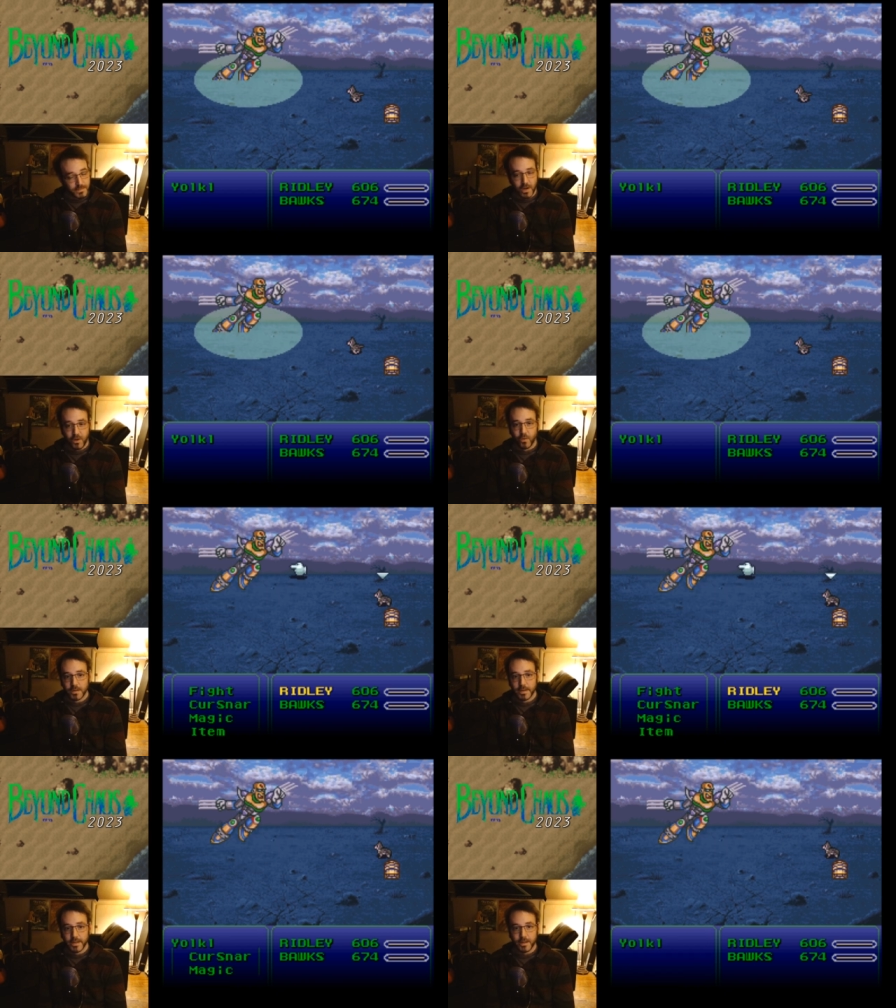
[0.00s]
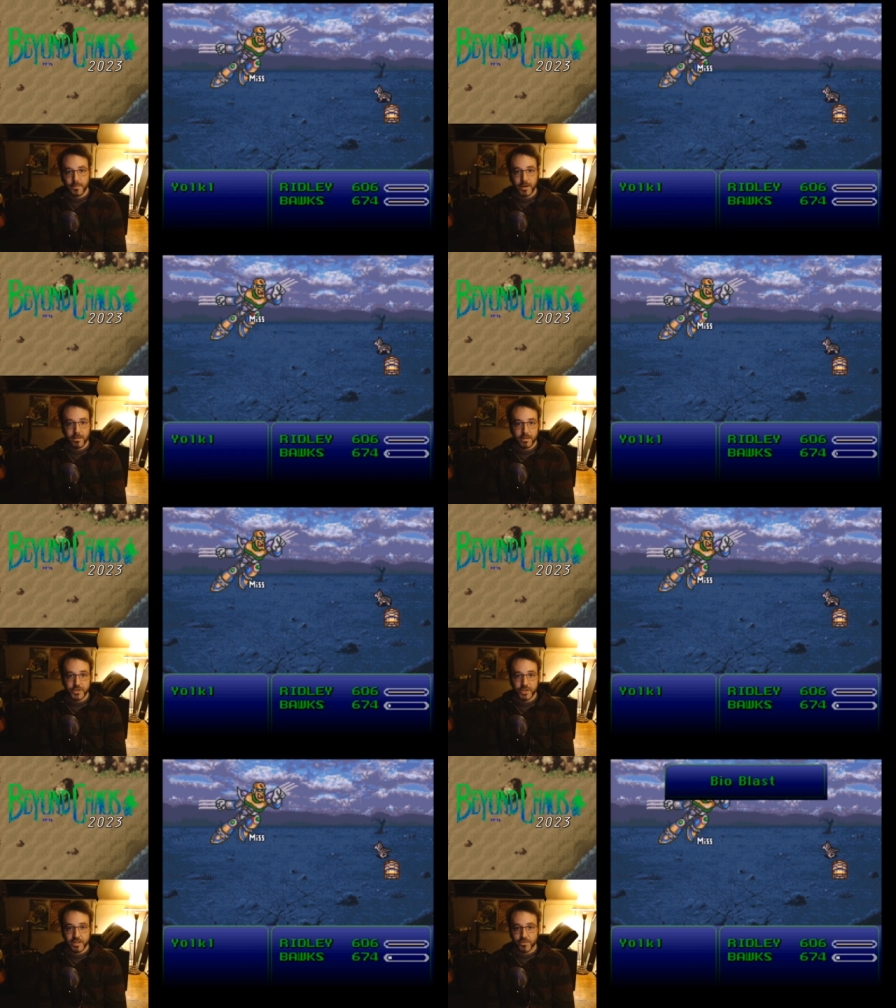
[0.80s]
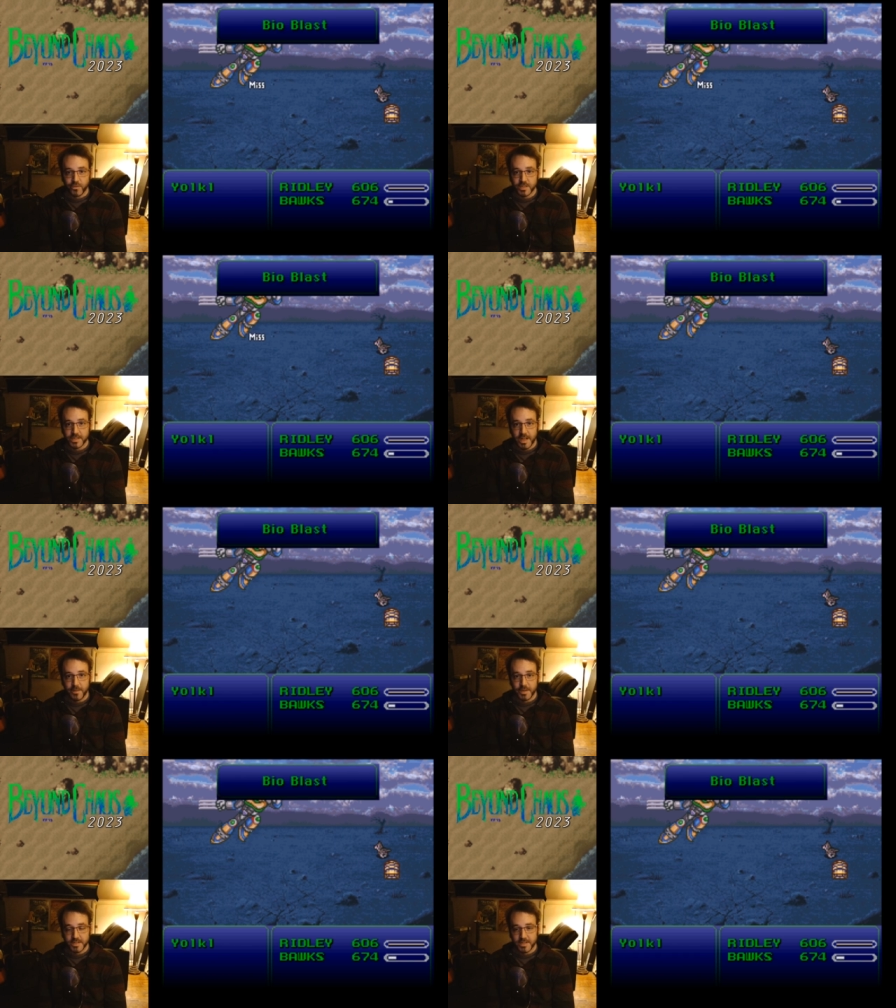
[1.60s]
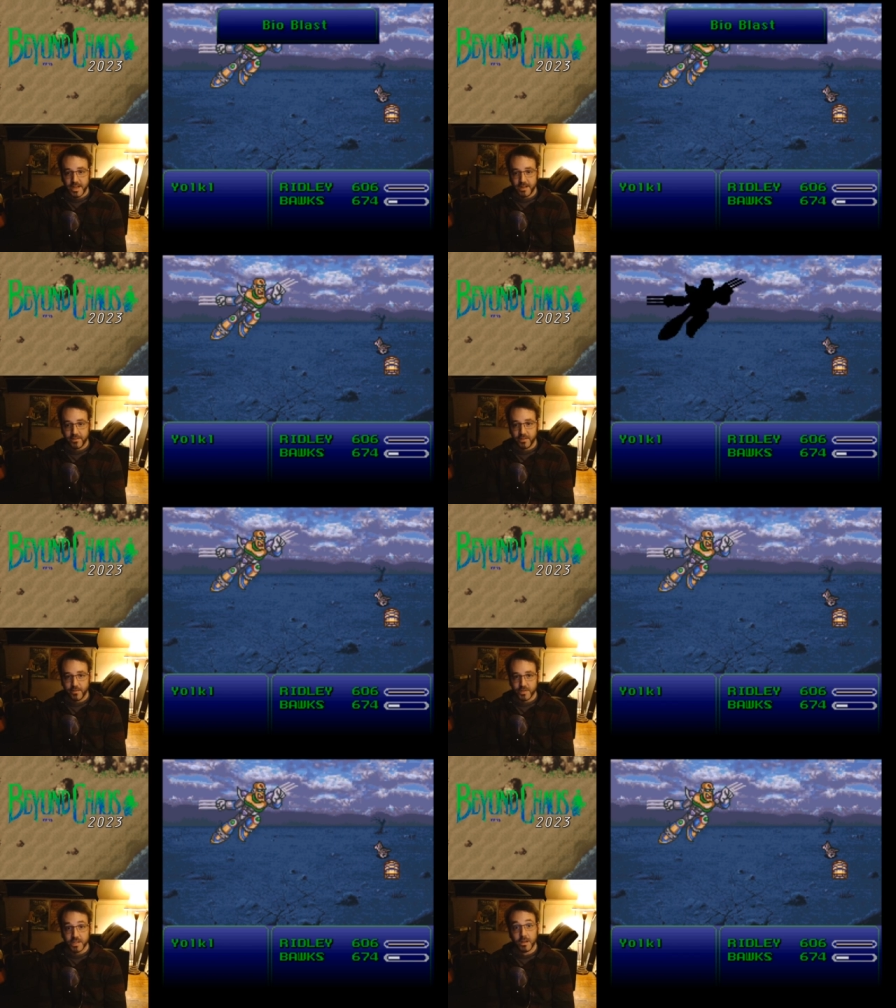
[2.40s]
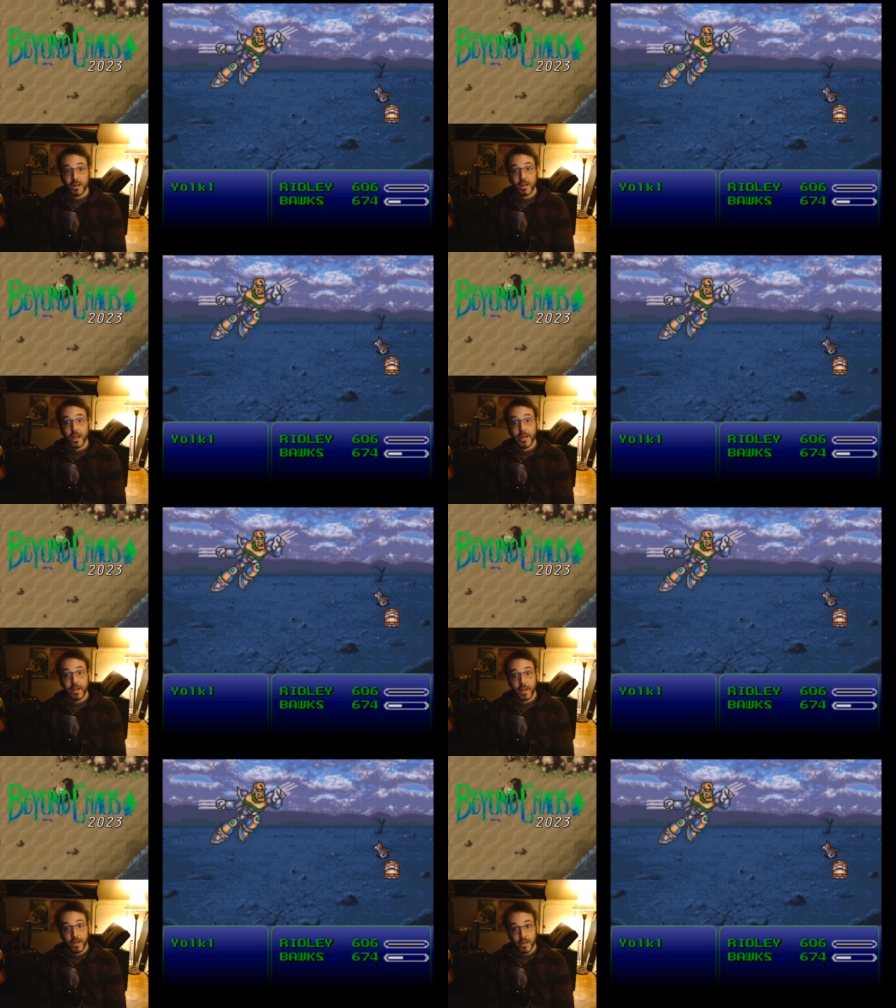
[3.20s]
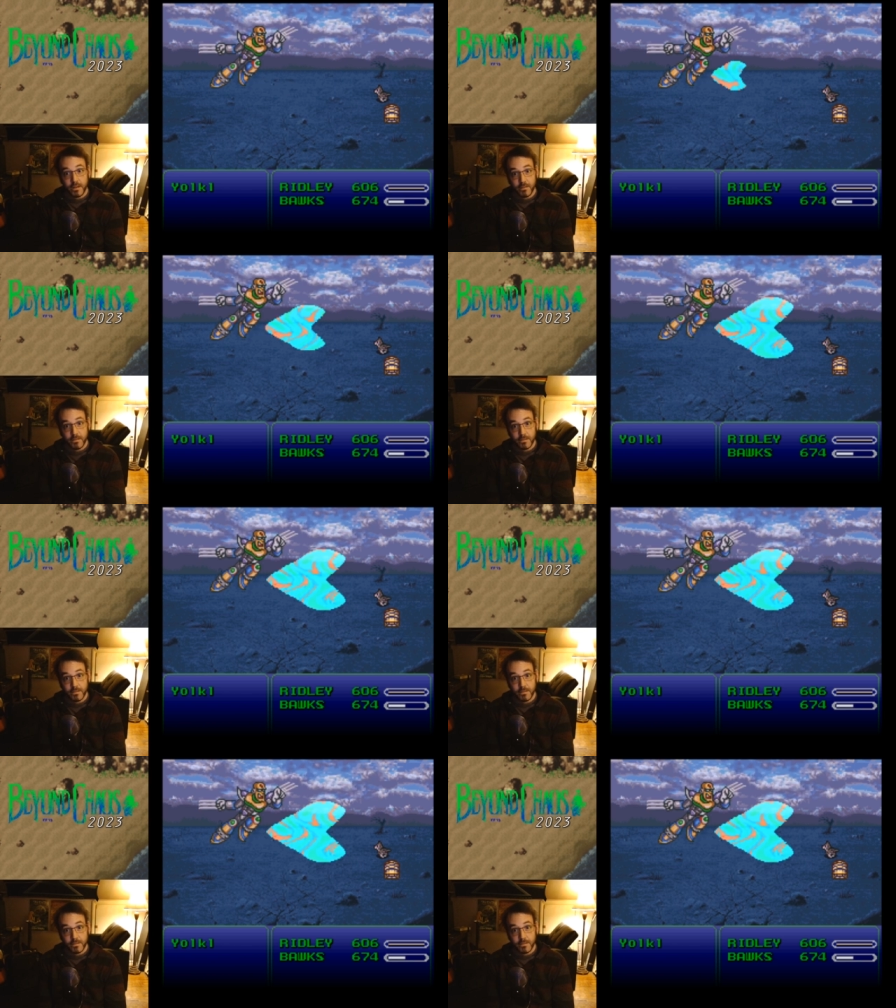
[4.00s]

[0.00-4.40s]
Oh. Yeah, it apparently checks for stamina stat to see if it's going to hit.